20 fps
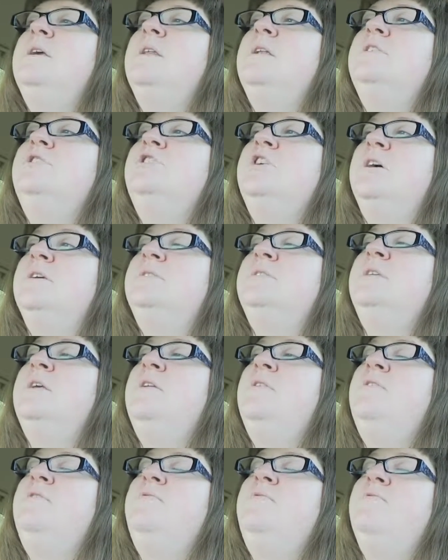get
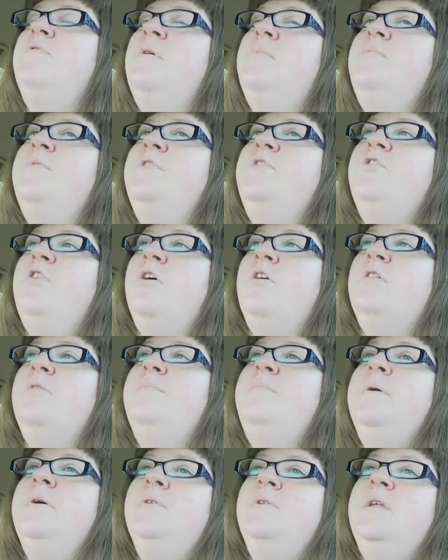adjusted from the dark
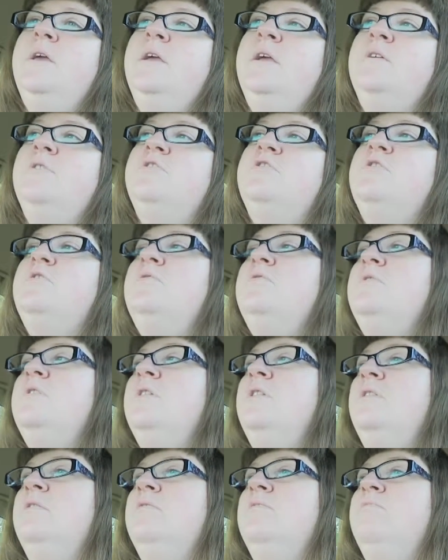building to
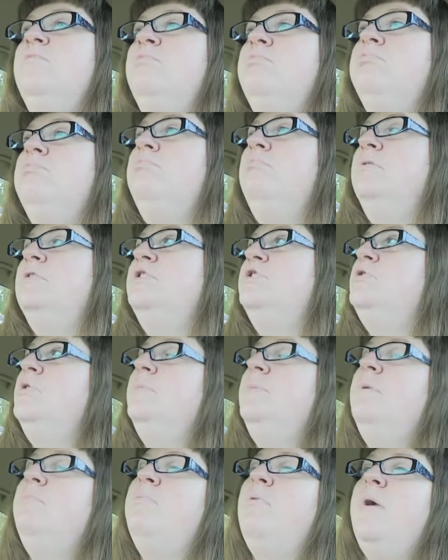the
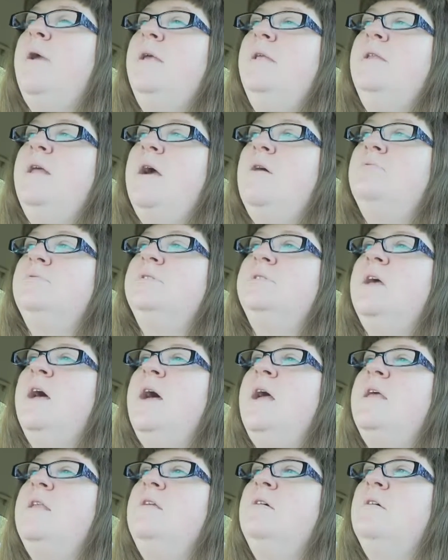extremely bright
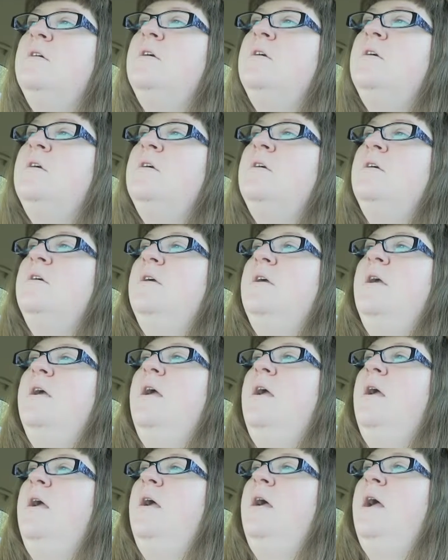outside,
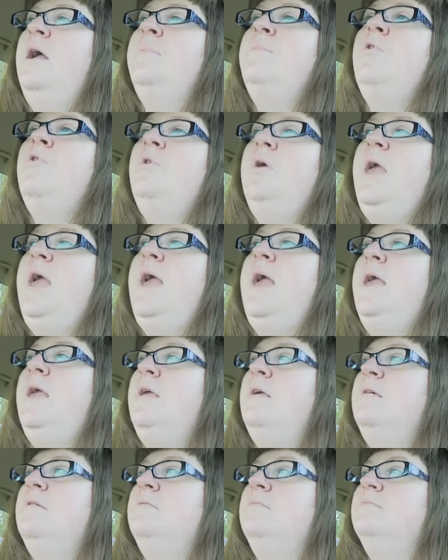I'm
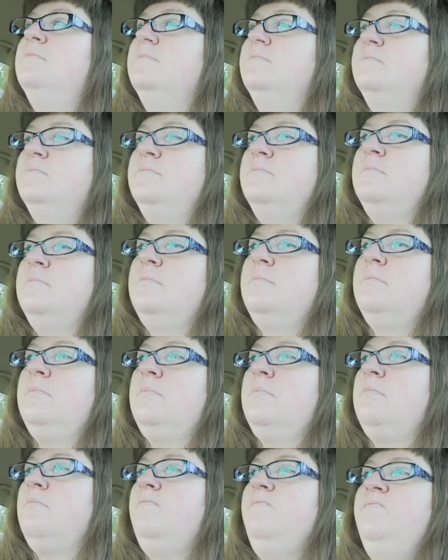okay.
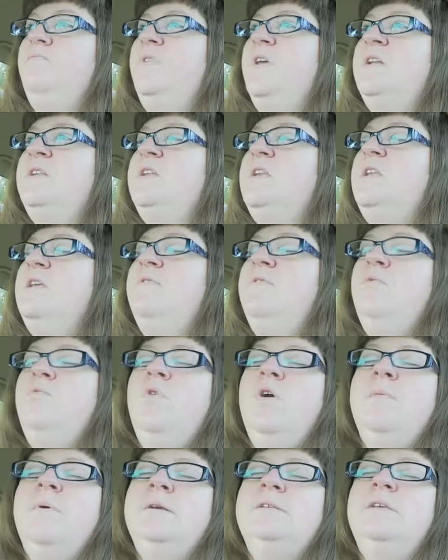I didn't even
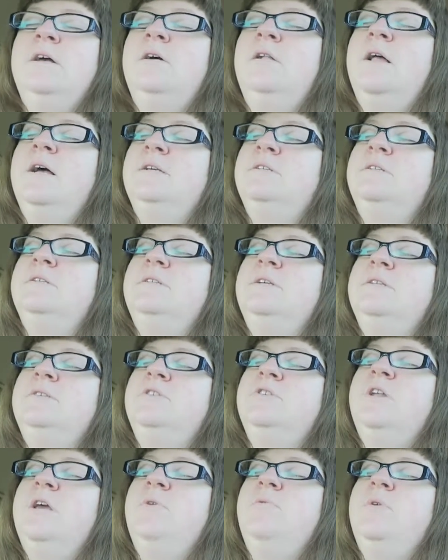wear my sunglasses
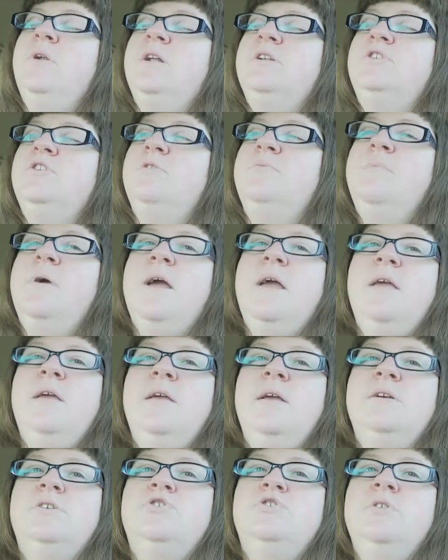yesterday when I took
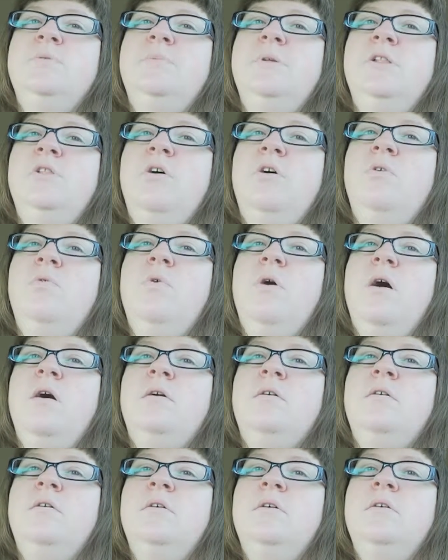my extremely long
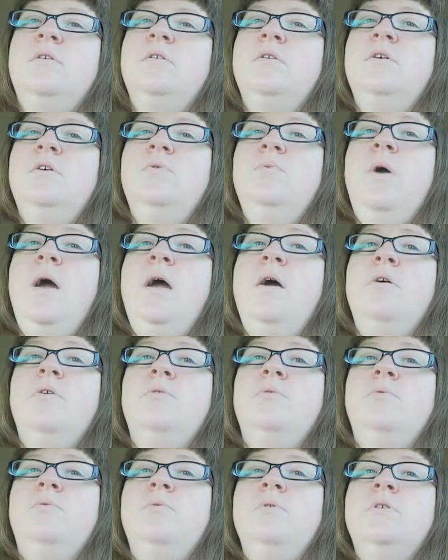walk.
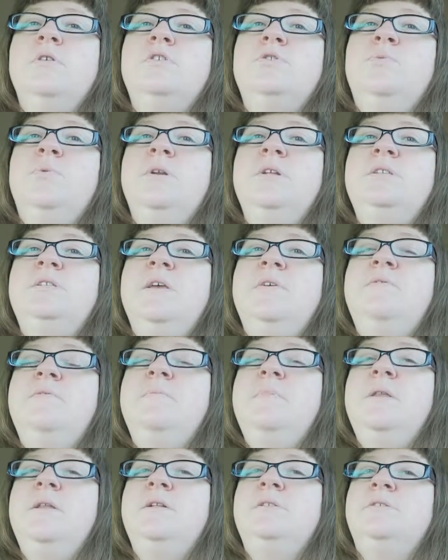Wow, we're at
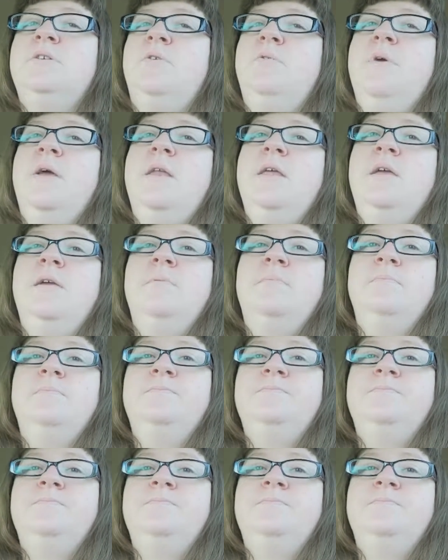27 minutes already.